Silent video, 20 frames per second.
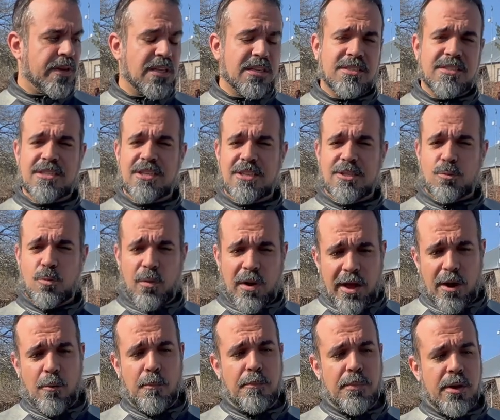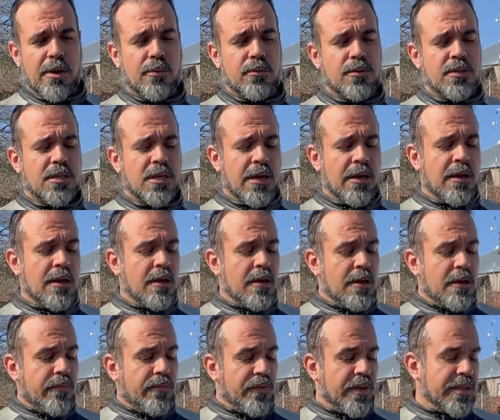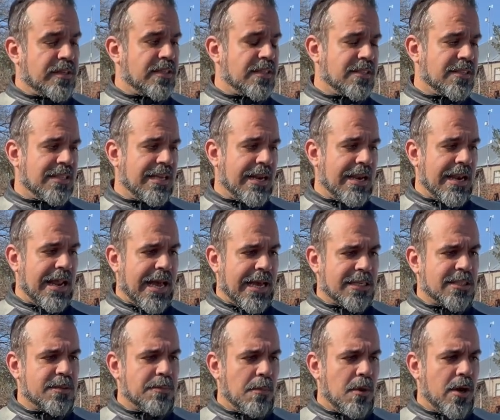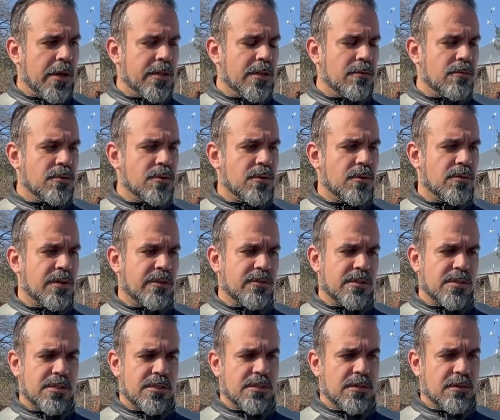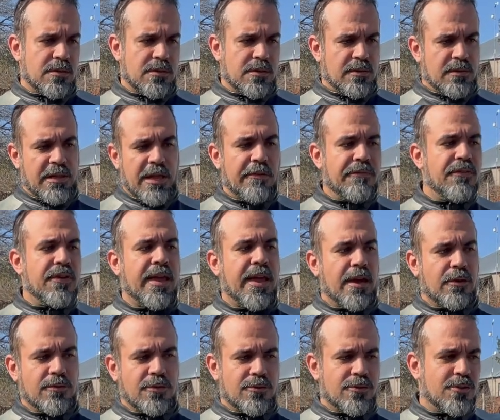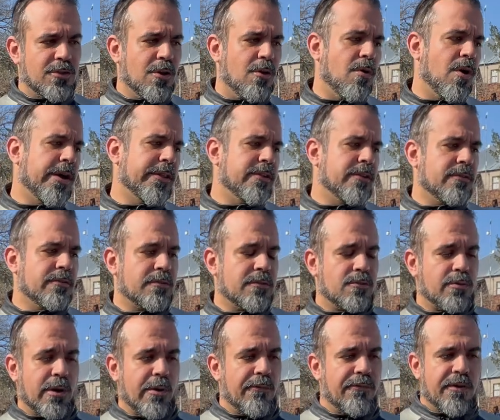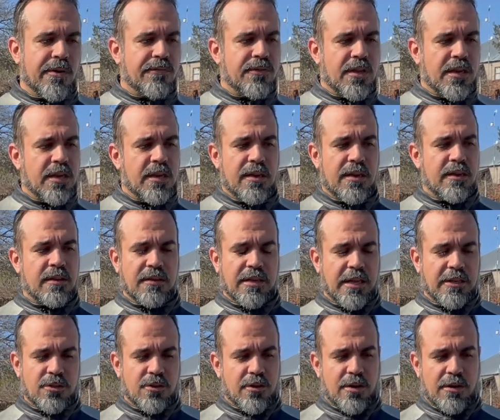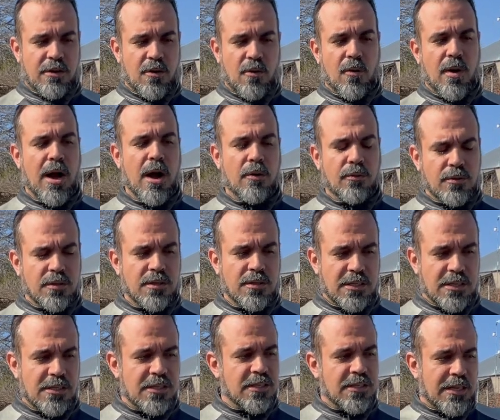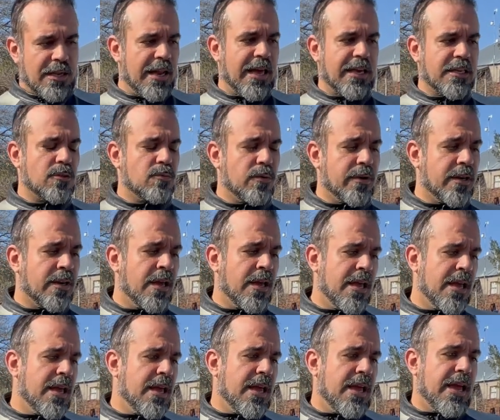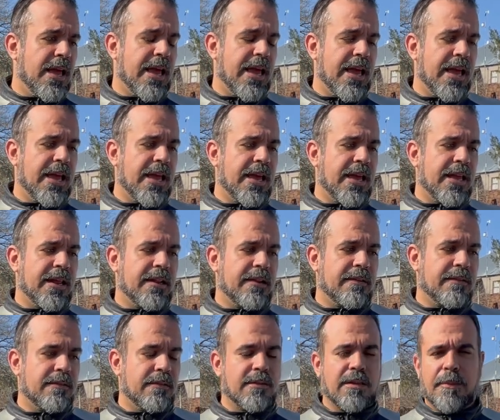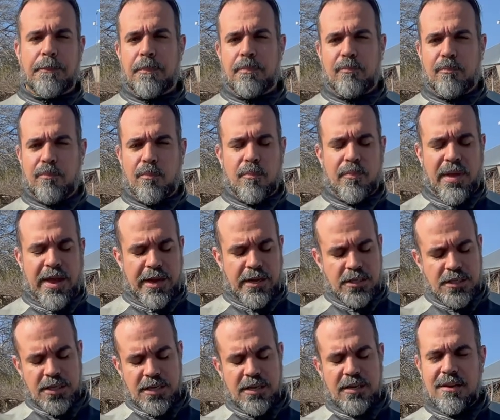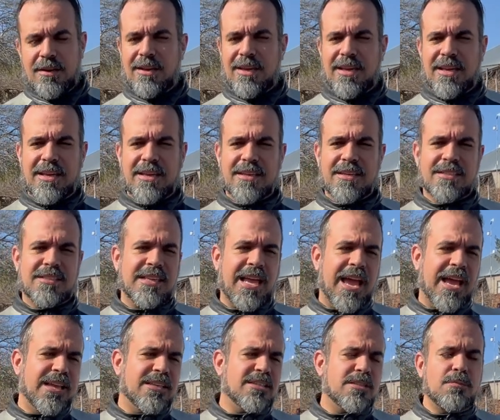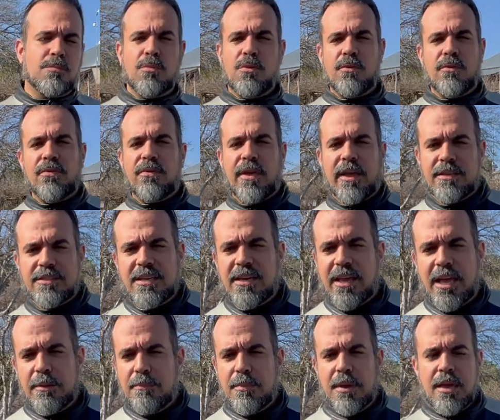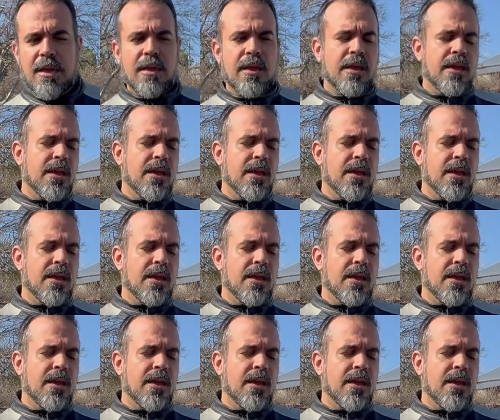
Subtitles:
It's just well built. This is the last model, so there's nothing else. There's no other 1250 that's gonna go out. This is the last one. And the engine is as smooth as it can be.